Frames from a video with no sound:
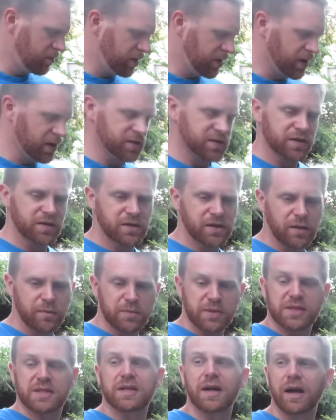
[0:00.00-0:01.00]
Because it
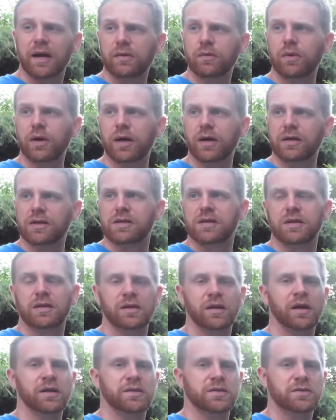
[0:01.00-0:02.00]
dumps sideways and
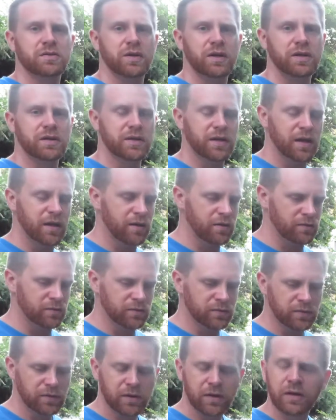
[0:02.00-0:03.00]
not straight down,